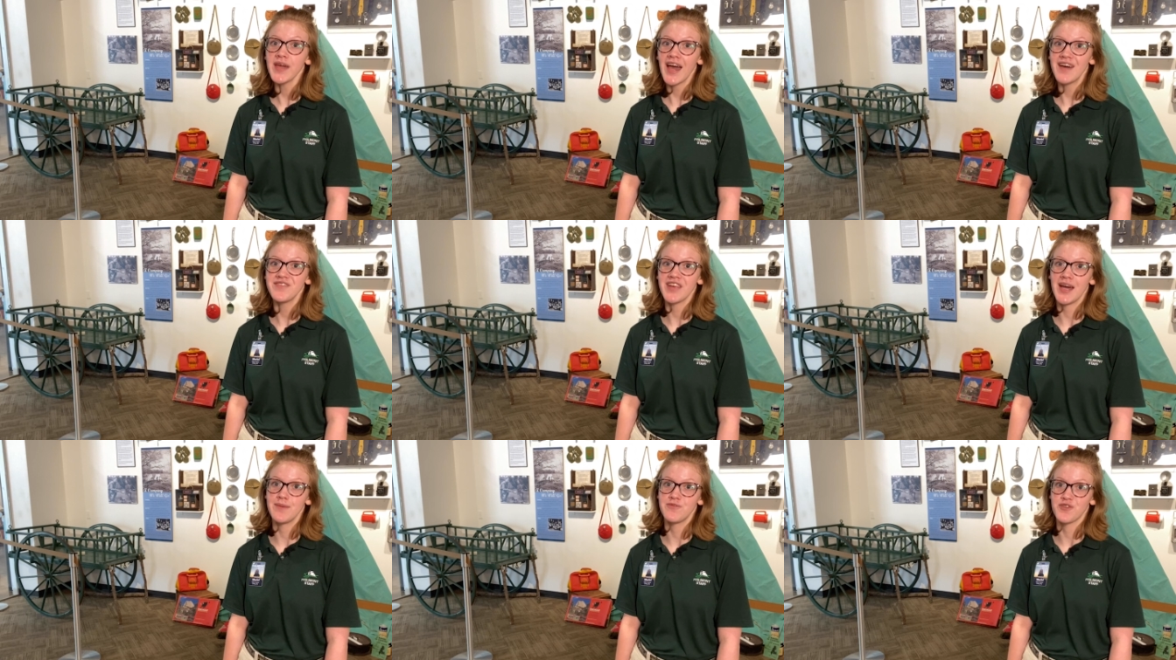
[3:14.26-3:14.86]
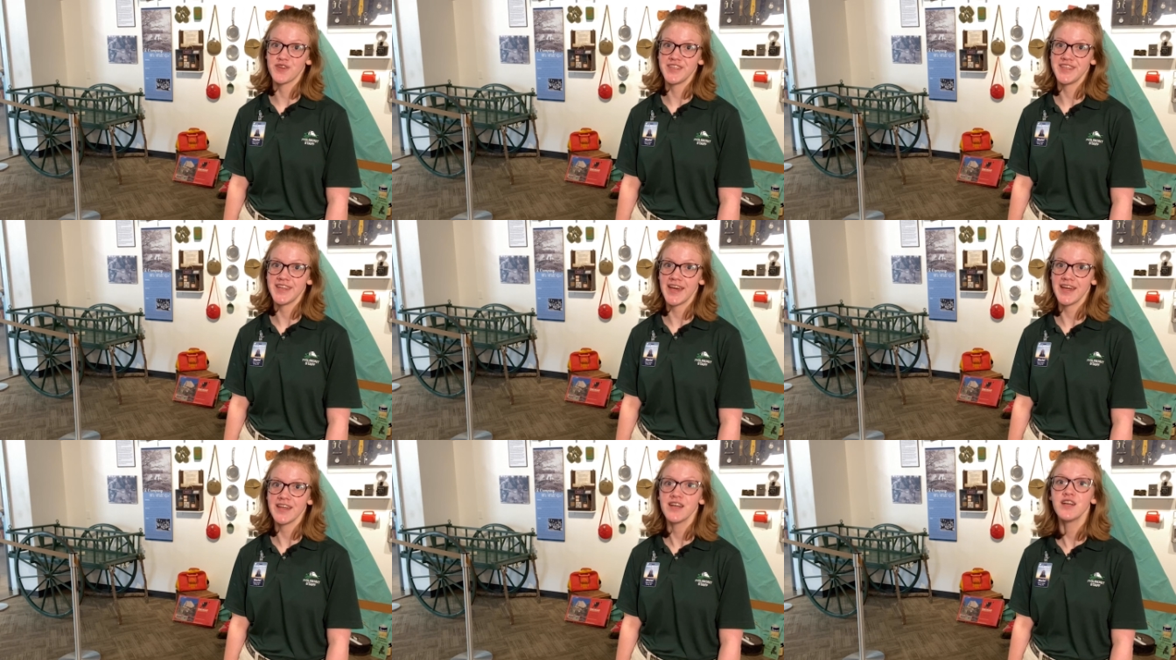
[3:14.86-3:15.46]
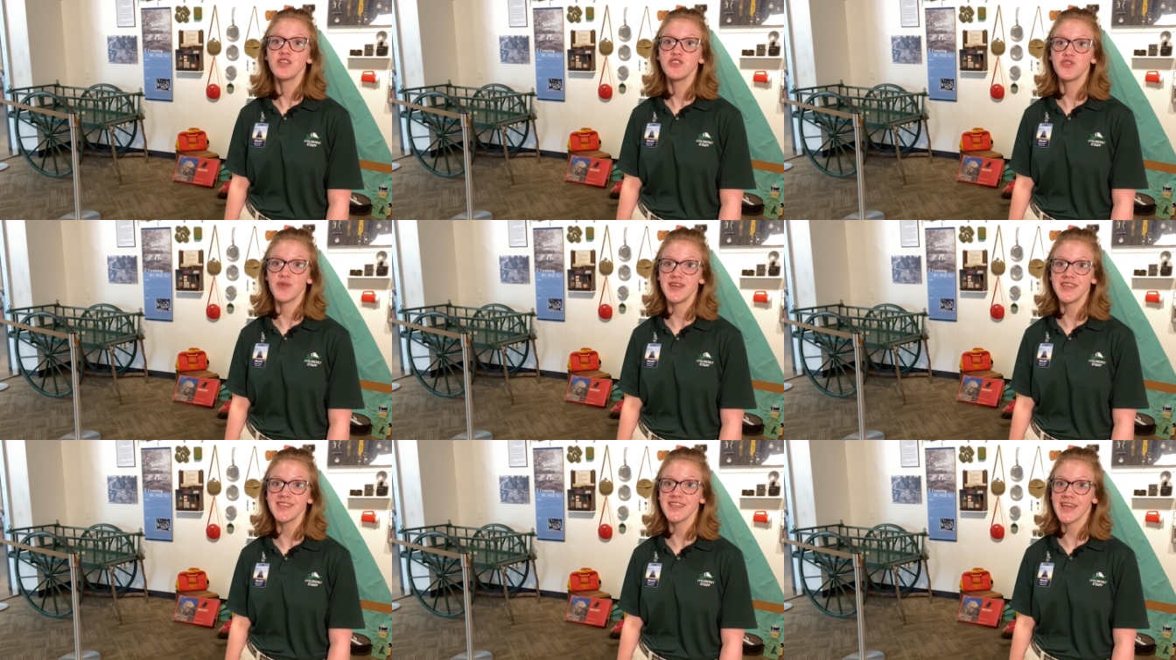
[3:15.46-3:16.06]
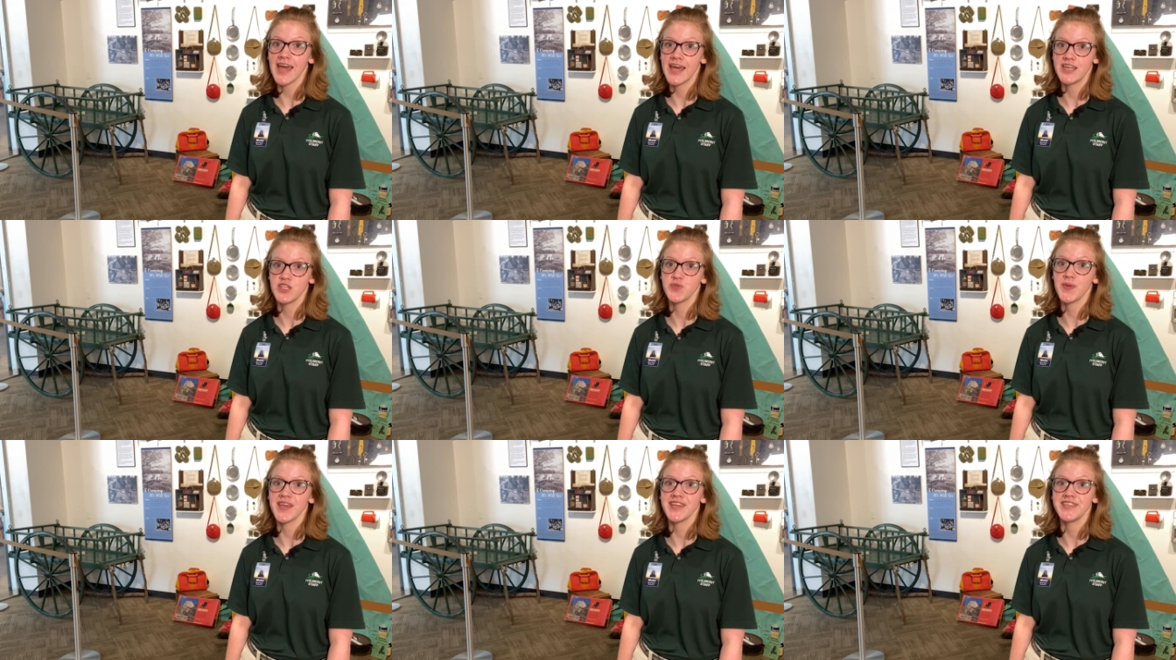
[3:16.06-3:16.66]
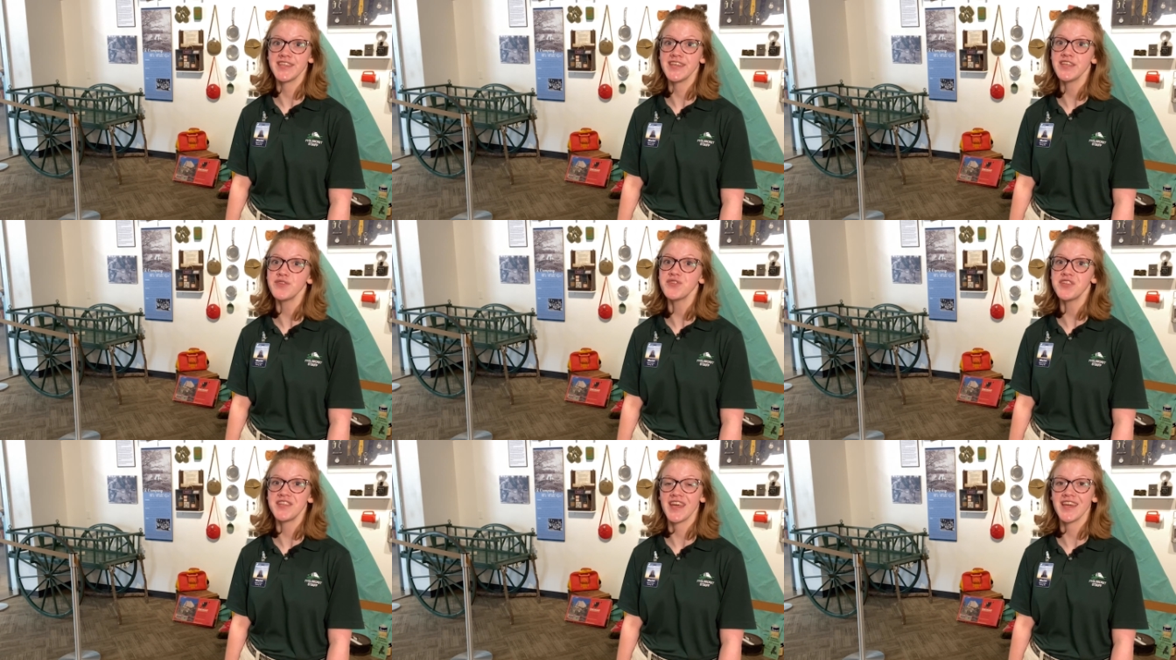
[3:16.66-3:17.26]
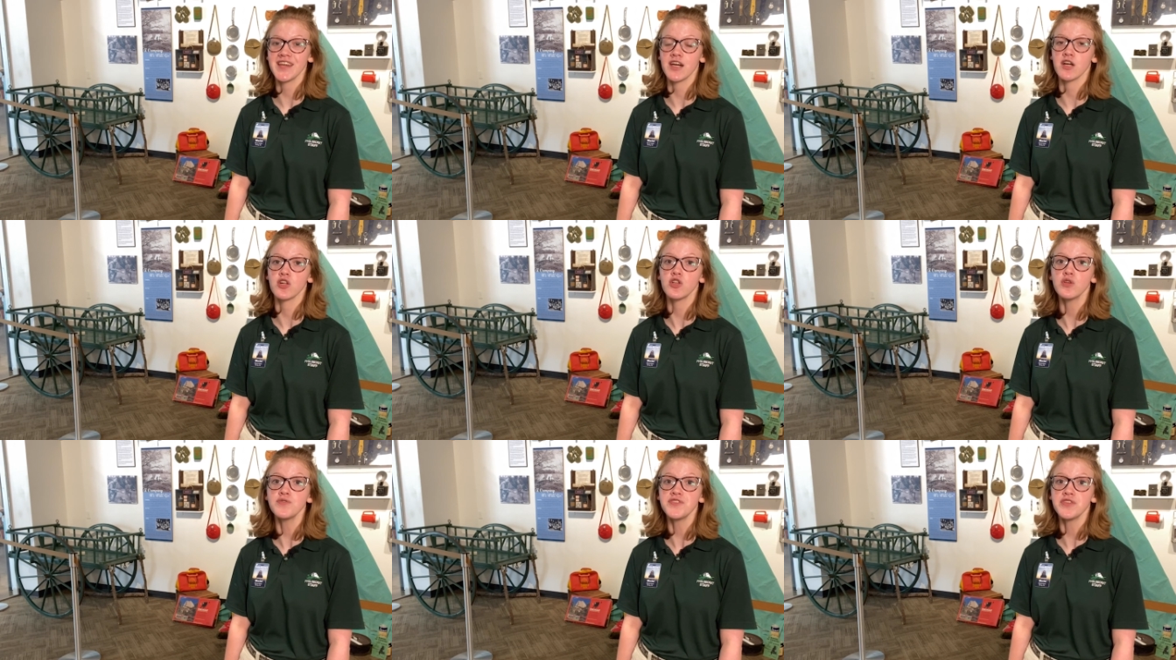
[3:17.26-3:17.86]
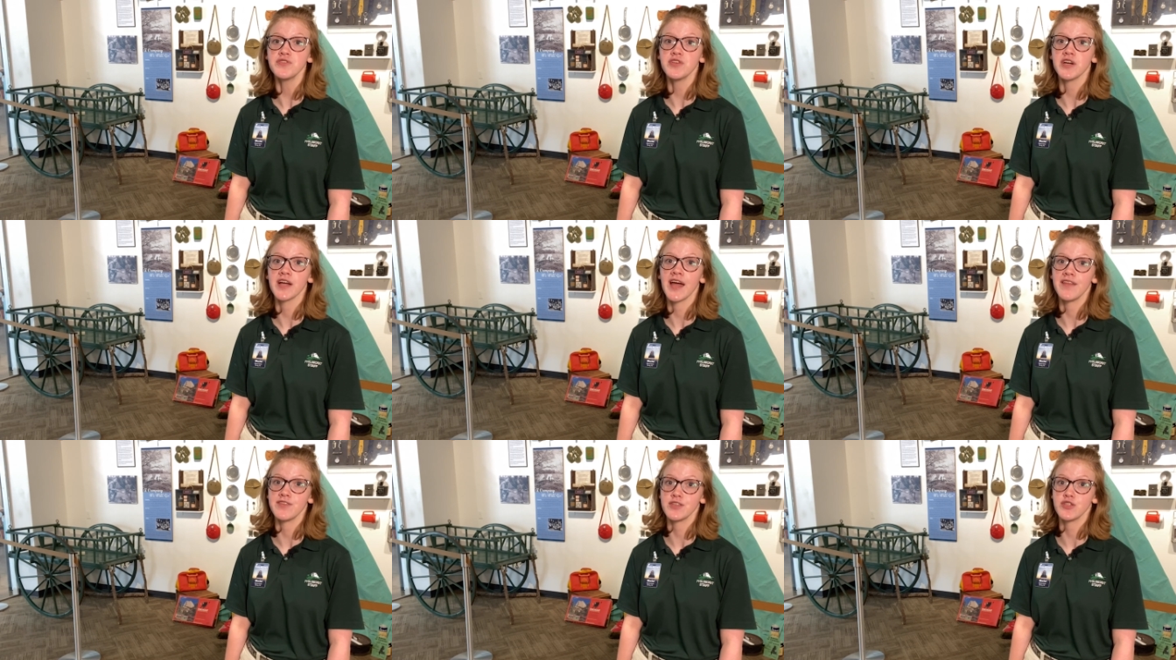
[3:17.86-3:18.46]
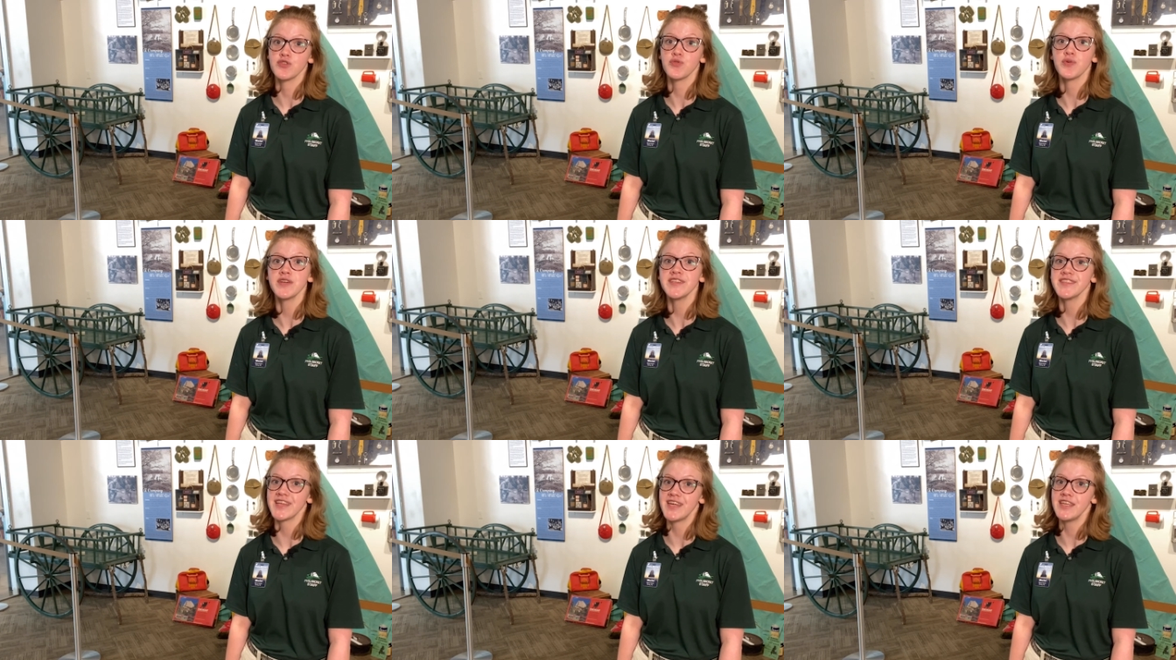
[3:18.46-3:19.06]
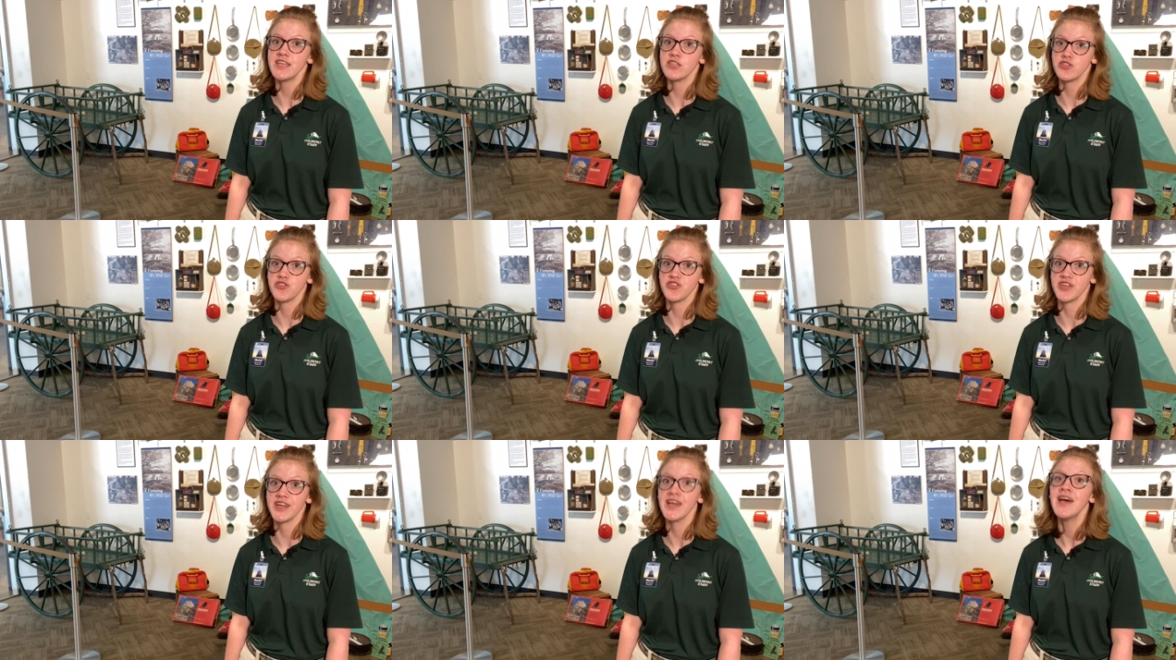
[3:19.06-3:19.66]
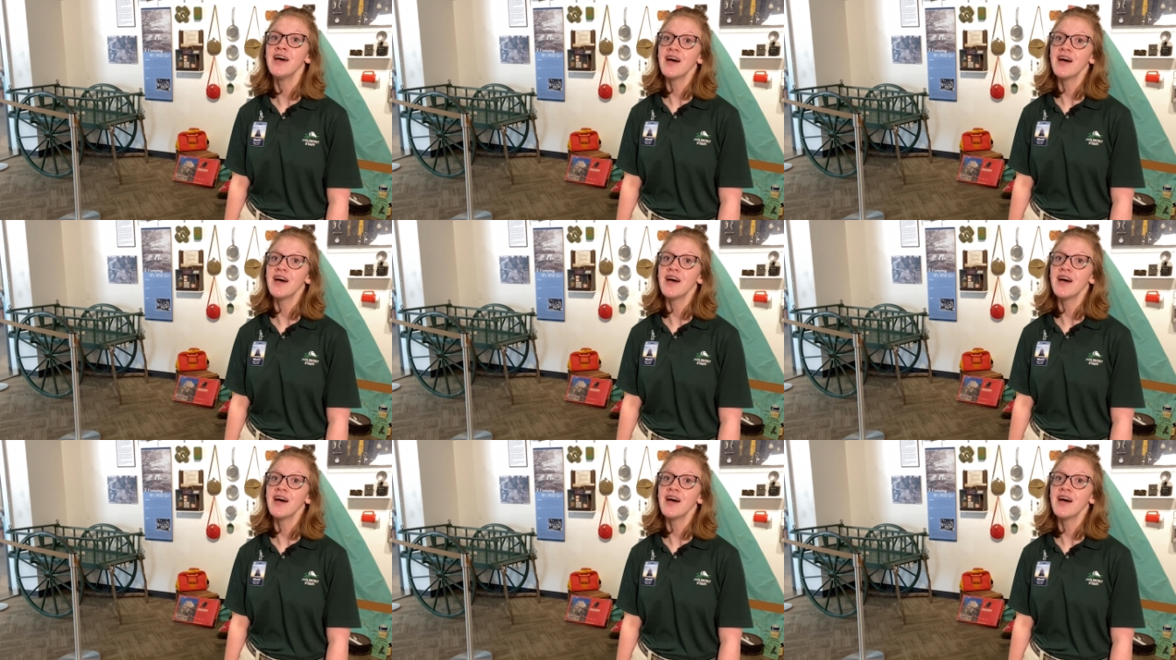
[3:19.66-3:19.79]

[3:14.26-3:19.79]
have time for today. Join us again as we continue to take a closer look at the stories and history